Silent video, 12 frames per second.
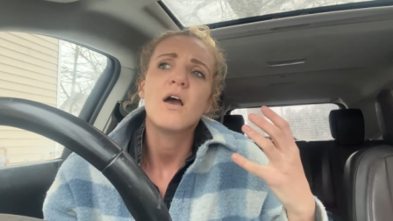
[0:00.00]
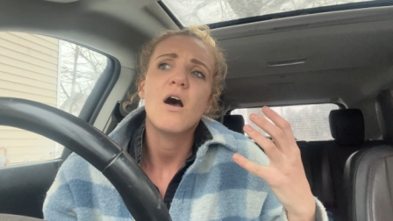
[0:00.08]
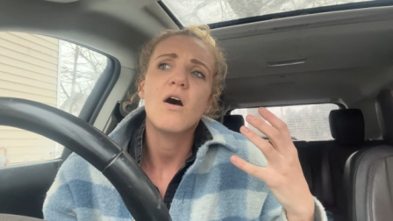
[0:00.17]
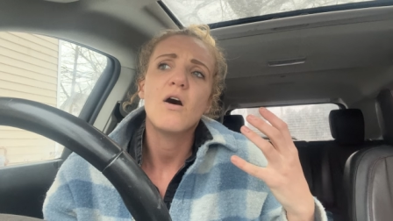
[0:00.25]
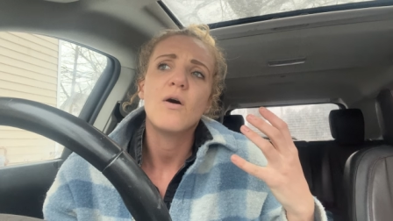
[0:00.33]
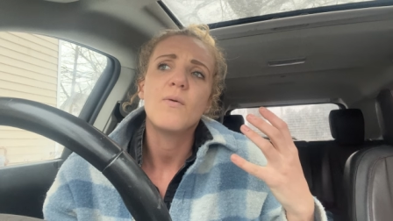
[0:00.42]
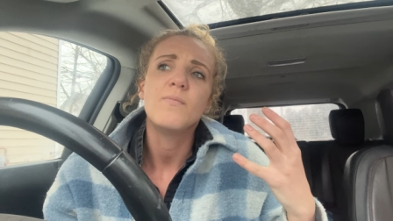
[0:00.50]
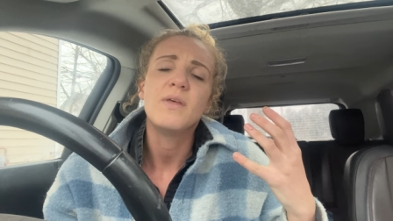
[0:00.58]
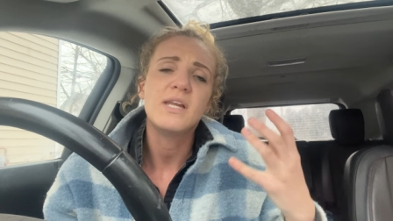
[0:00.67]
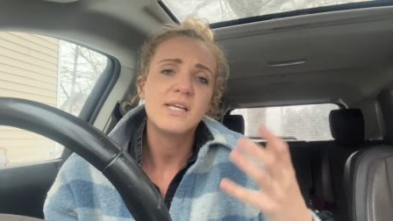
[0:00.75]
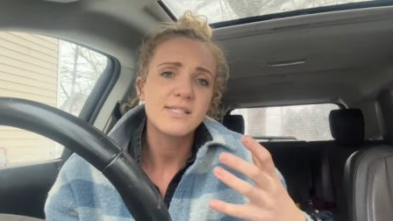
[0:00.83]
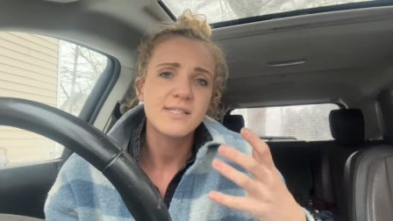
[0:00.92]
um,
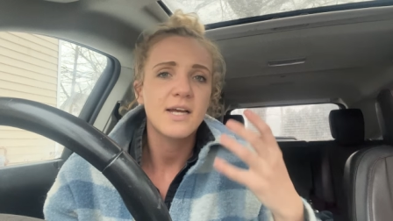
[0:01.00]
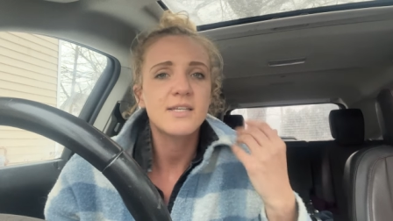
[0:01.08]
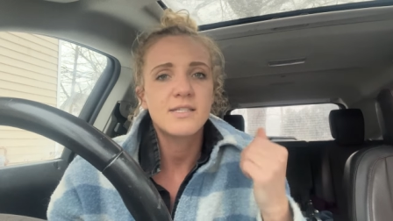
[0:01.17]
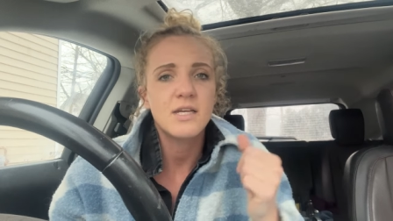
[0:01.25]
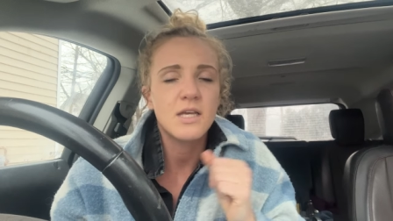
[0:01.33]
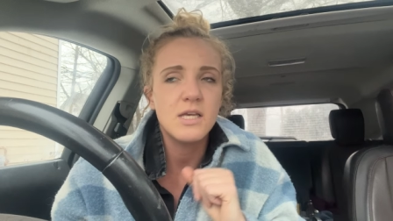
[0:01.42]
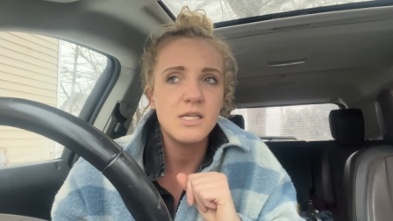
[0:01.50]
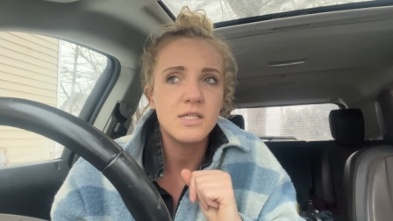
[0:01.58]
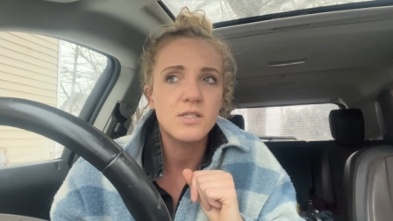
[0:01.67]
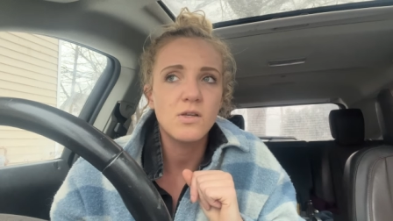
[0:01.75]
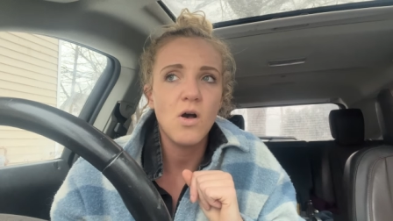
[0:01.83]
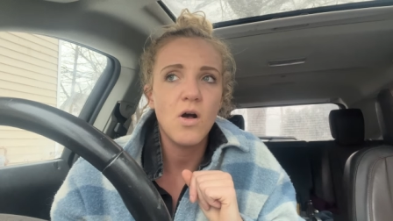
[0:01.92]
in his testing, he
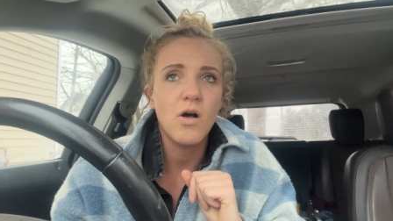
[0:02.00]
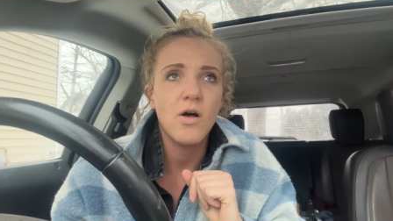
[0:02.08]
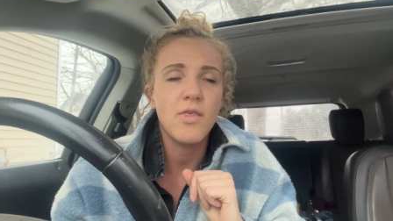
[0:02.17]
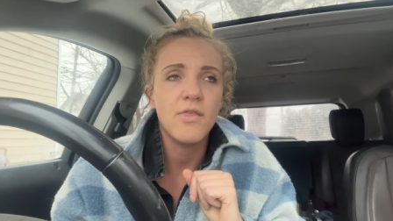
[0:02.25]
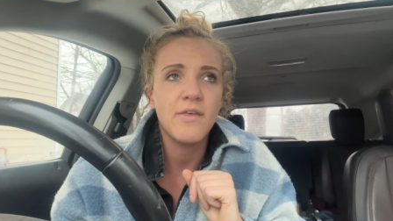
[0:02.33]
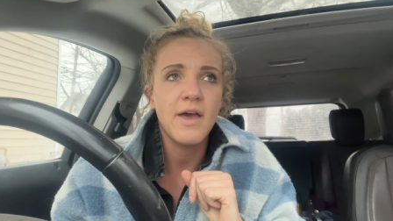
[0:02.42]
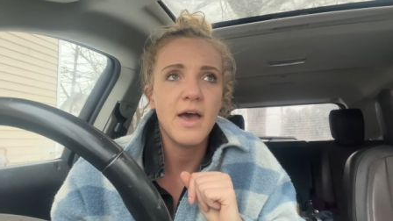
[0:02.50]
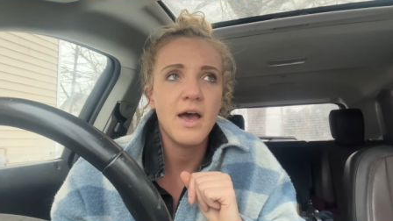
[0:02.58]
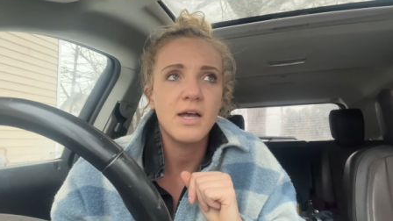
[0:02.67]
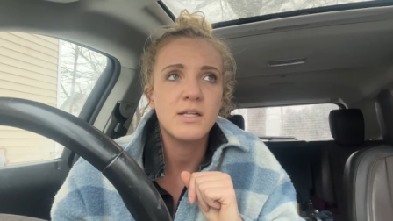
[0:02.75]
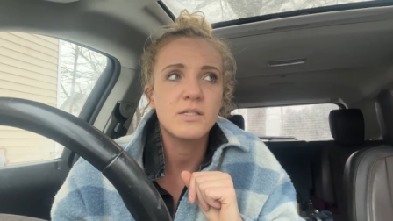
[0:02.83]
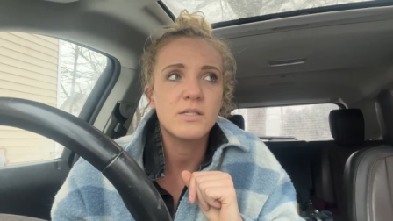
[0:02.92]
saw
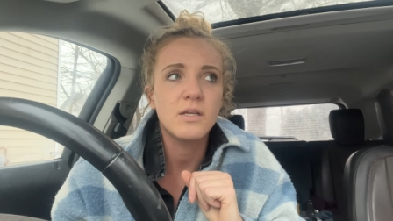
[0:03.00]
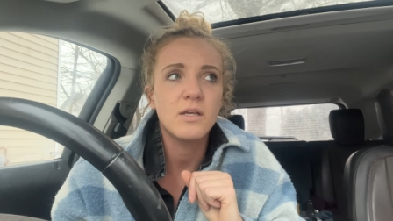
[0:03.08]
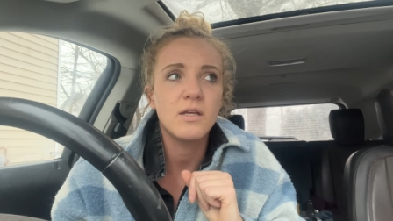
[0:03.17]
that